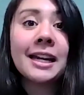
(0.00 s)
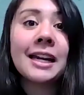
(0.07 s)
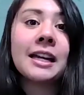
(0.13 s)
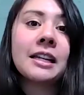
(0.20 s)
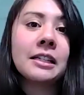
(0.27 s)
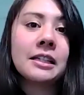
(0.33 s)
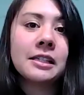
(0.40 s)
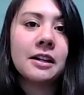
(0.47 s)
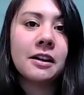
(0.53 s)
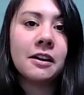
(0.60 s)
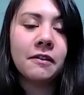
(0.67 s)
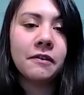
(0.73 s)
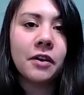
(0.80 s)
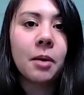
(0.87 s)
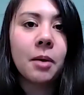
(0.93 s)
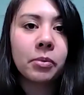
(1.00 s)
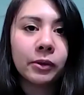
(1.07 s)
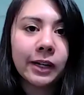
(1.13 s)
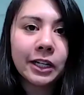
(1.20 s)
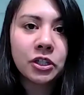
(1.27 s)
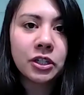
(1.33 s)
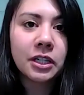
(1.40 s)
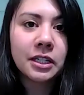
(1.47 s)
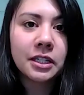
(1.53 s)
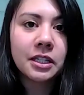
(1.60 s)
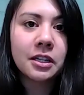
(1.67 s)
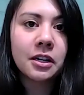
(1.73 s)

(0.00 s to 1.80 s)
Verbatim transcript: end of operations,